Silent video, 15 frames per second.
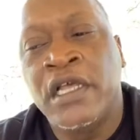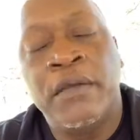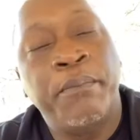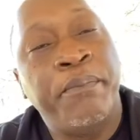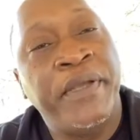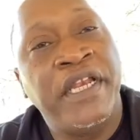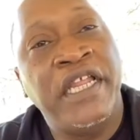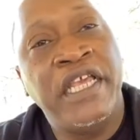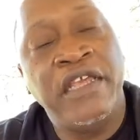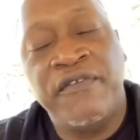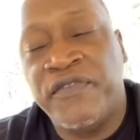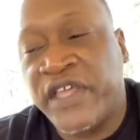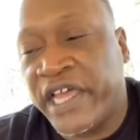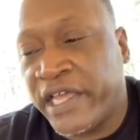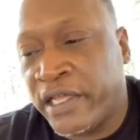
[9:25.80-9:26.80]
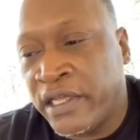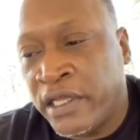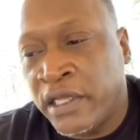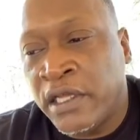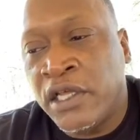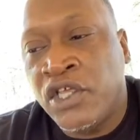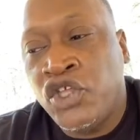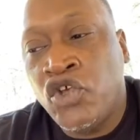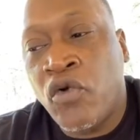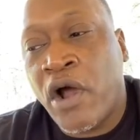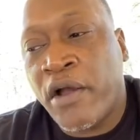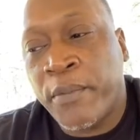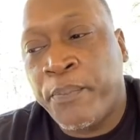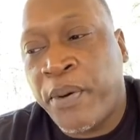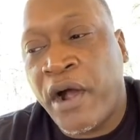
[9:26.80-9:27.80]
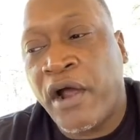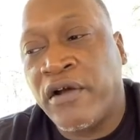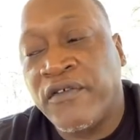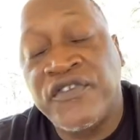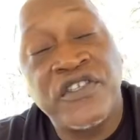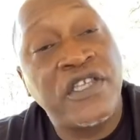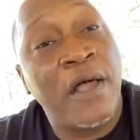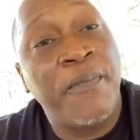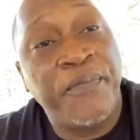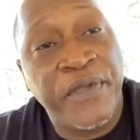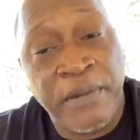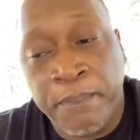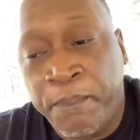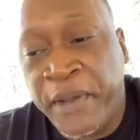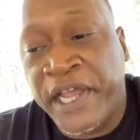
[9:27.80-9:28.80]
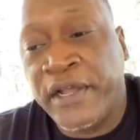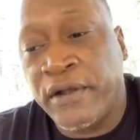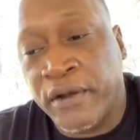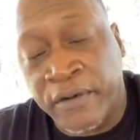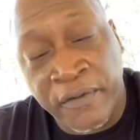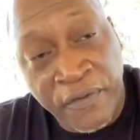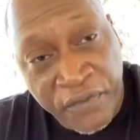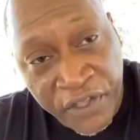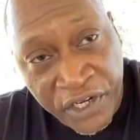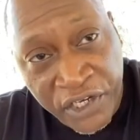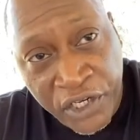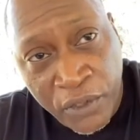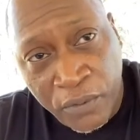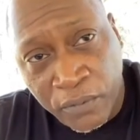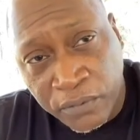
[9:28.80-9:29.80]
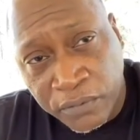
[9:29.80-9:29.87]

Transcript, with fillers: Believe that you are a part of something bigger than you.